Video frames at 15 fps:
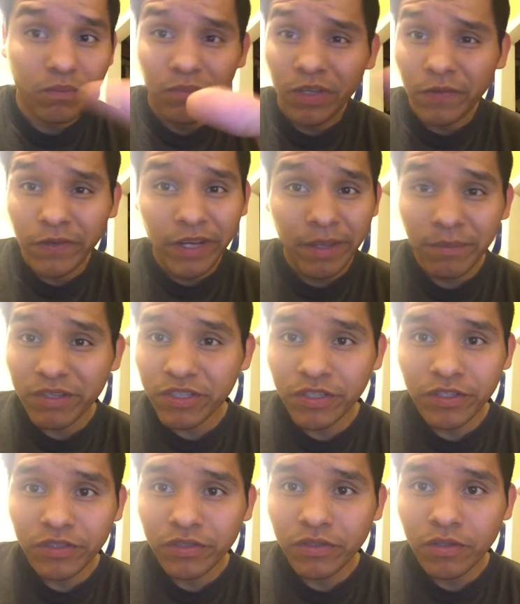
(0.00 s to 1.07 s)
different
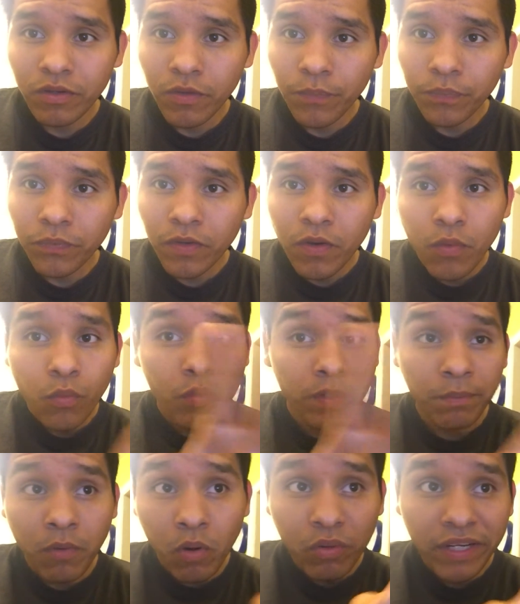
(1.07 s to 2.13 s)
images
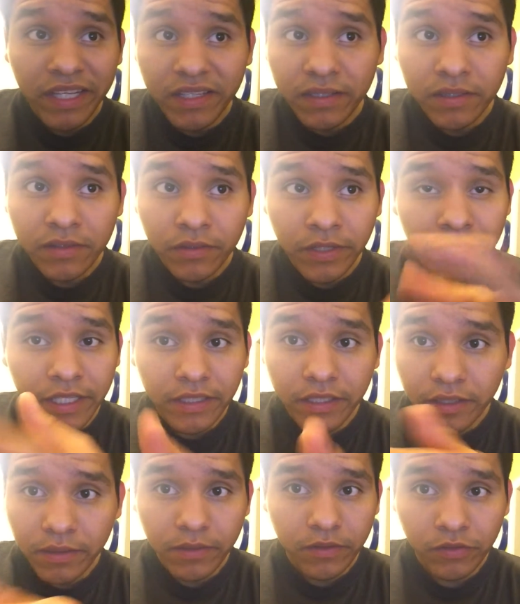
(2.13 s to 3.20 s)
where the bone is or
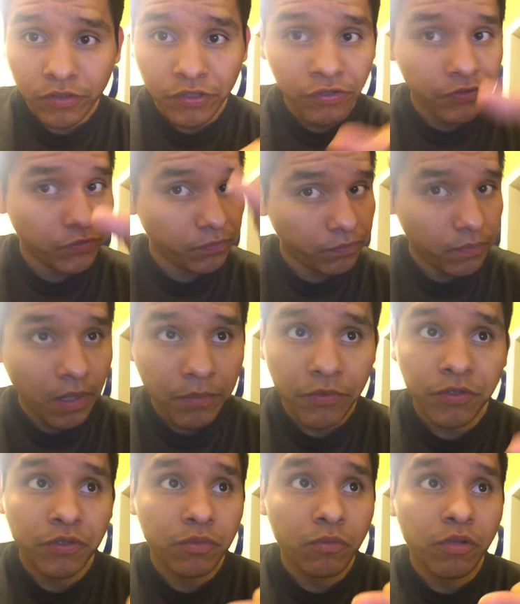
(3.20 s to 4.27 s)
anything. So I'm
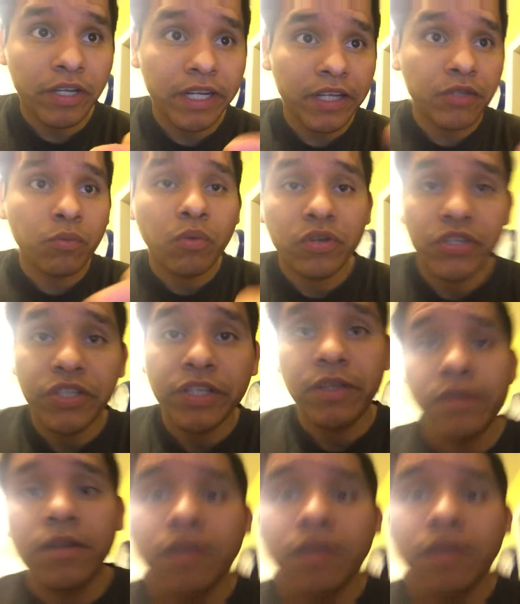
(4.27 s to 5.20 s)
just looking at your worksheet.